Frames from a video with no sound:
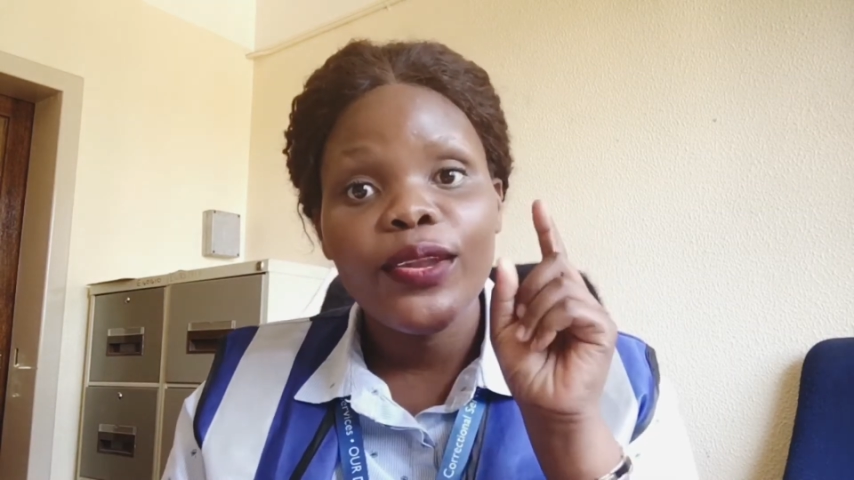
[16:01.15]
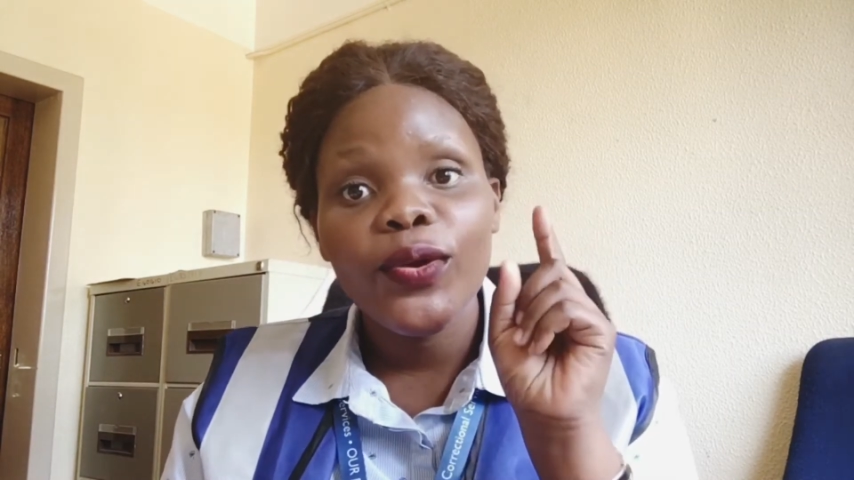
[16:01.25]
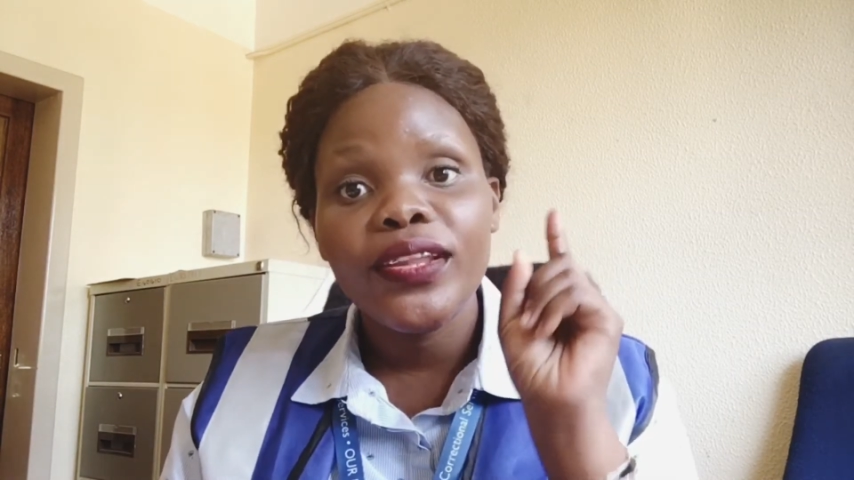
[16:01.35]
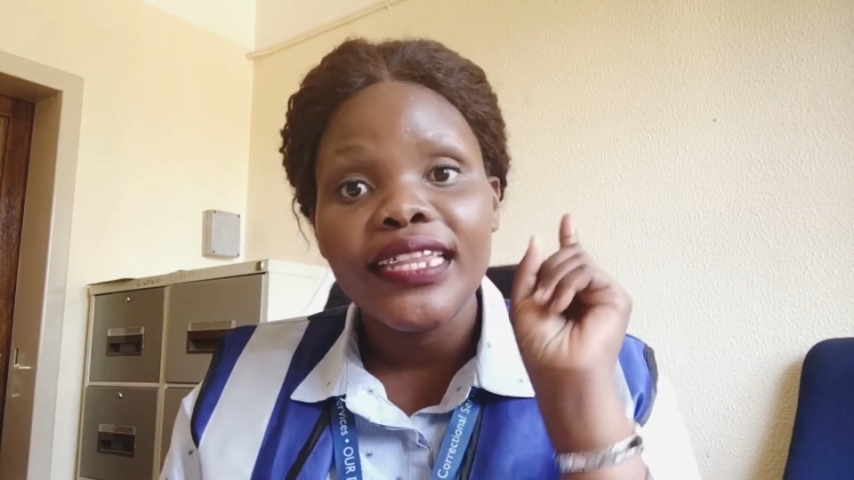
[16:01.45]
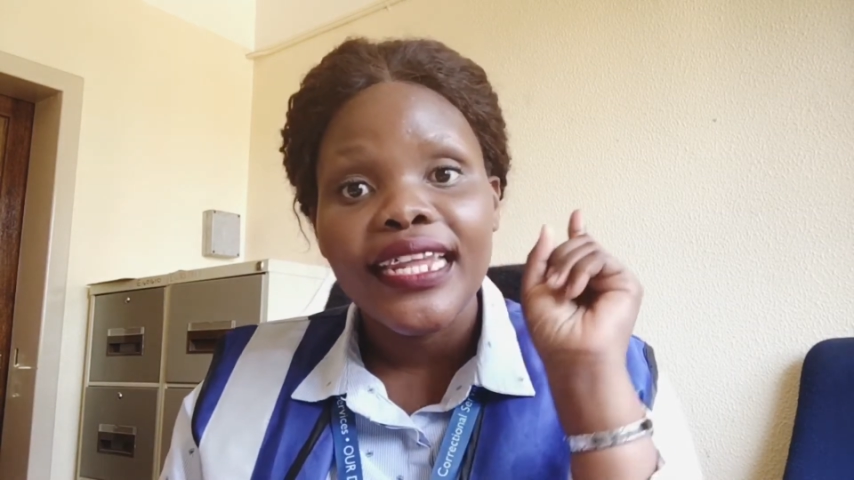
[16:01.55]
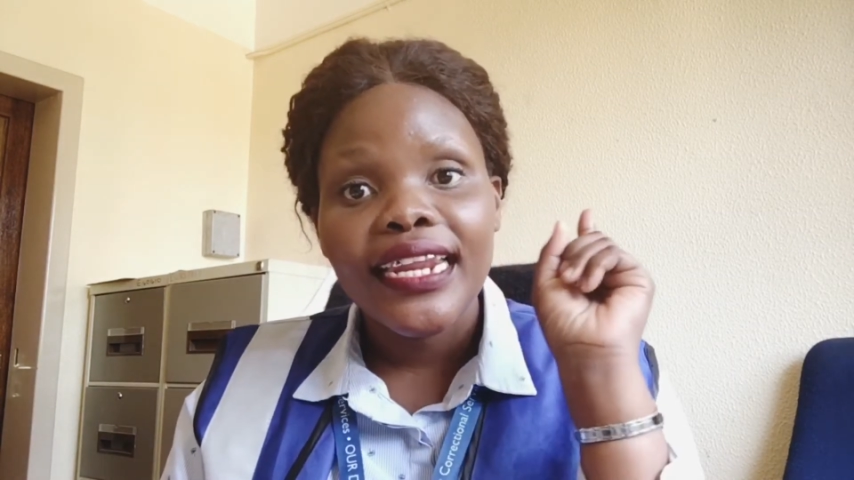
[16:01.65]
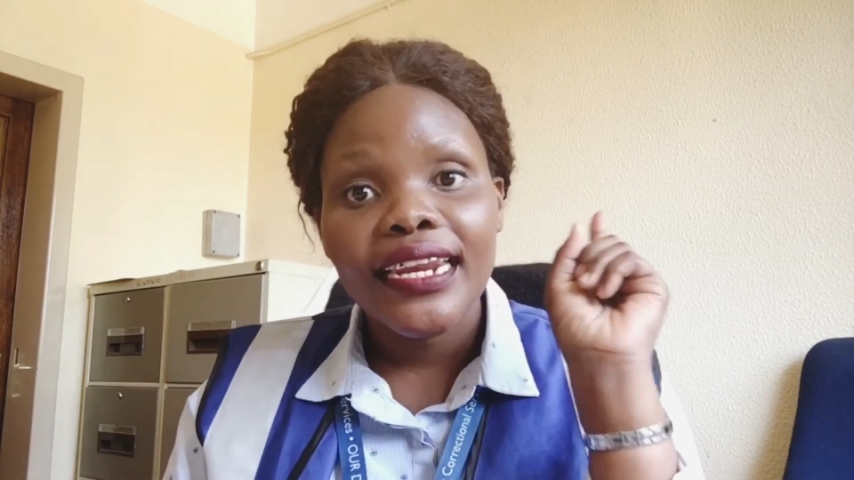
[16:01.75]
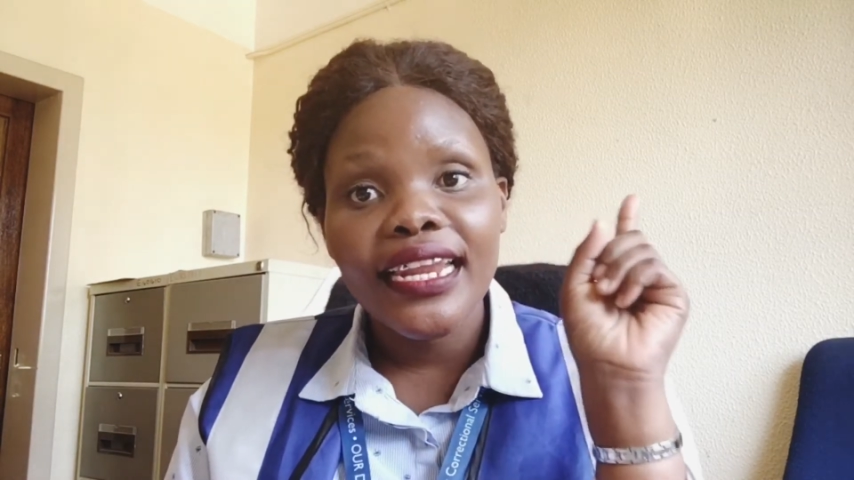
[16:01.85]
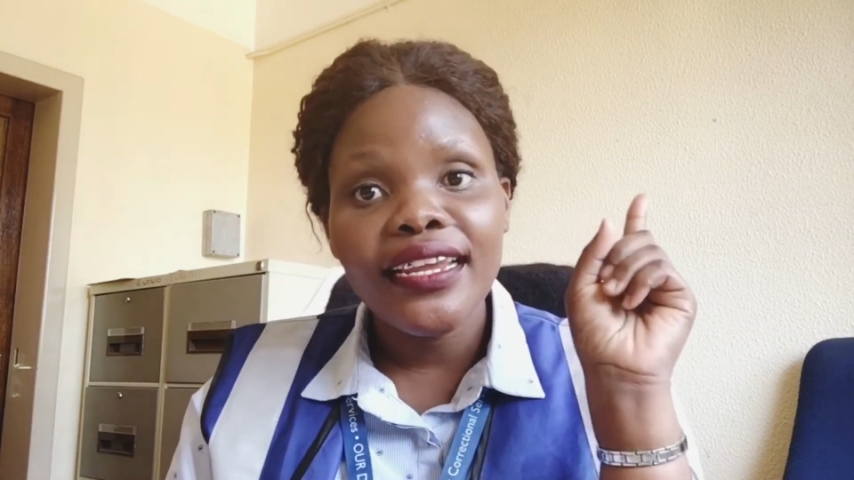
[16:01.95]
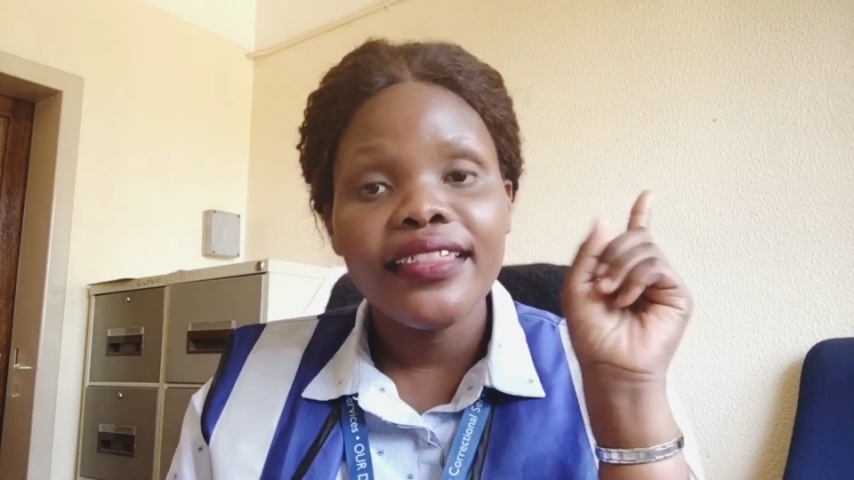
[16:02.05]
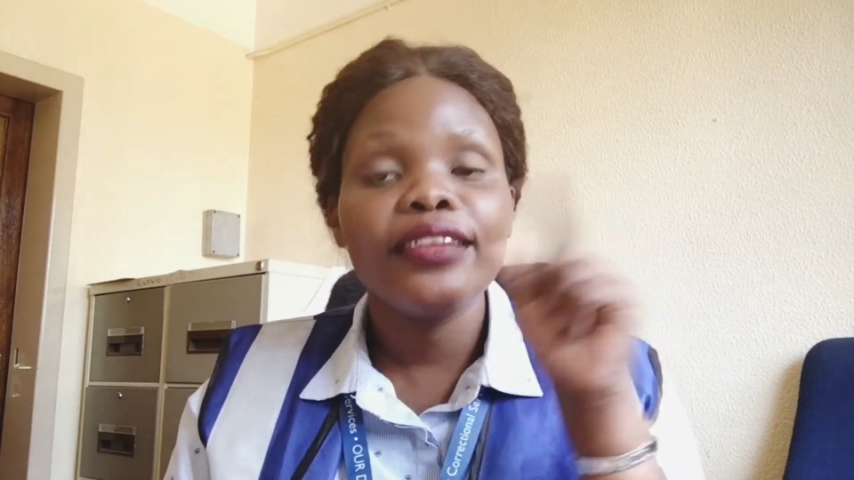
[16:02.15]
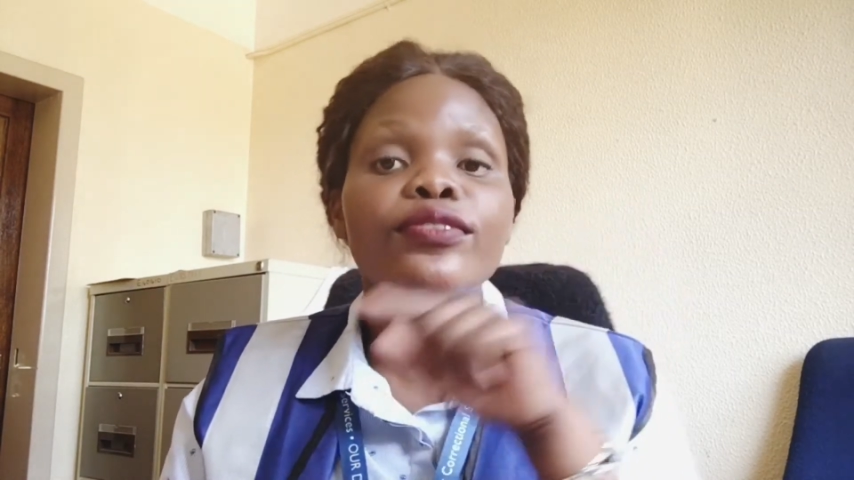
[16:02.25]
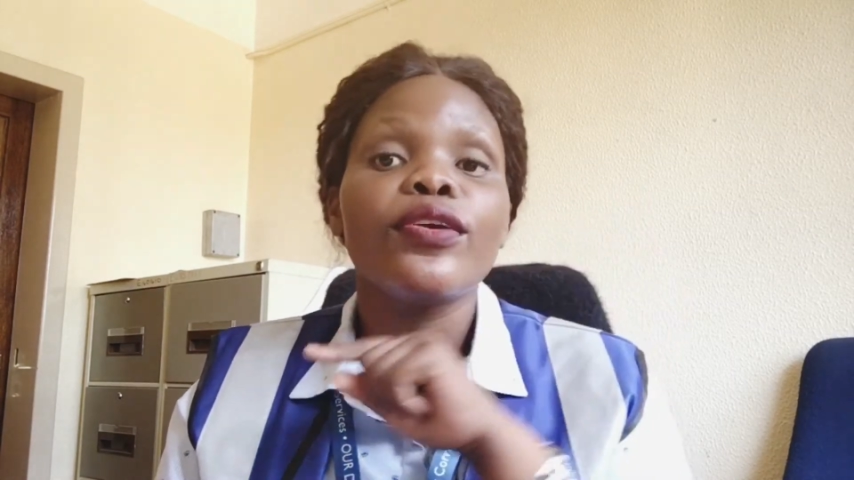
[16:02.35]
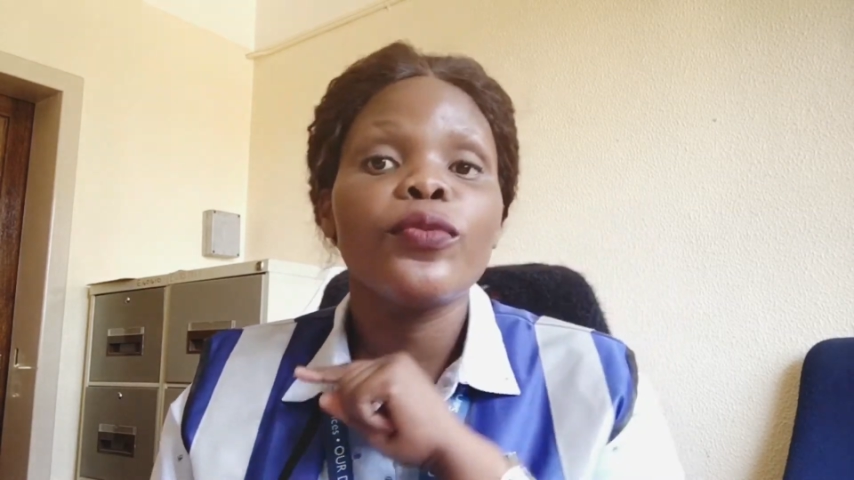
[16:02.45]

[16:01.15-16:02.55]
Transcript: on the rank that you